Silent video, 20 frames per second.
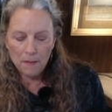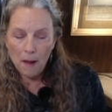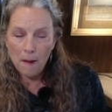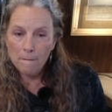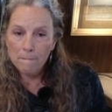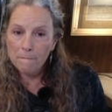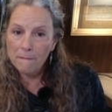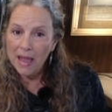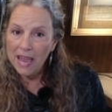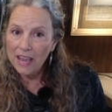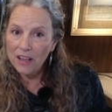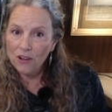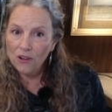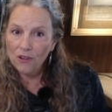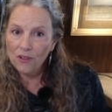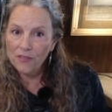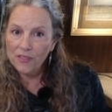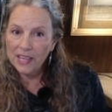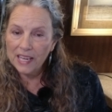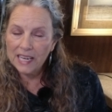
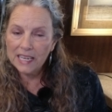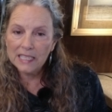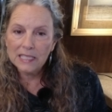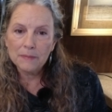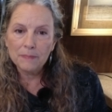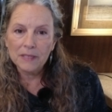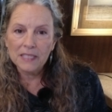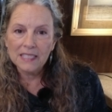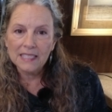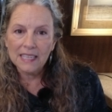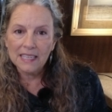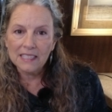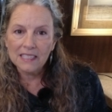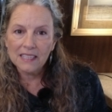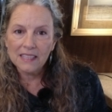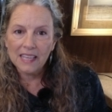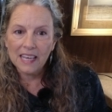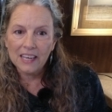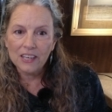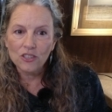mail that has been sent
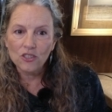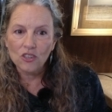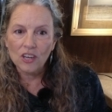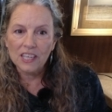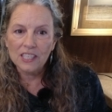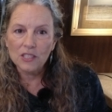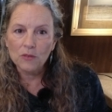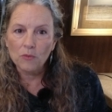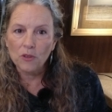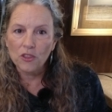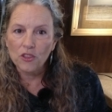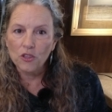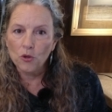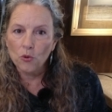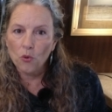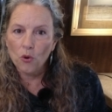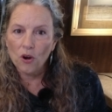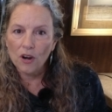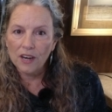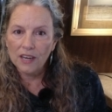to that address with
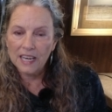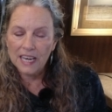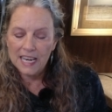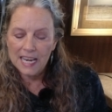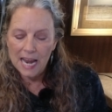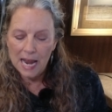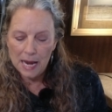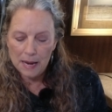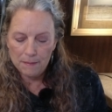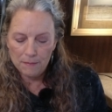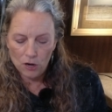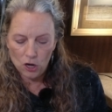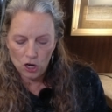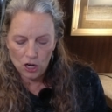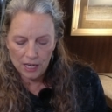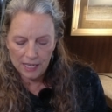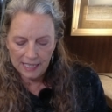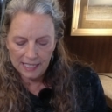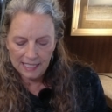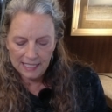your name
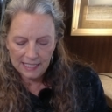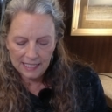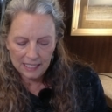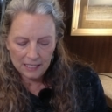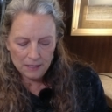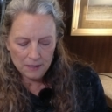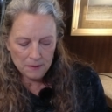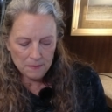on it,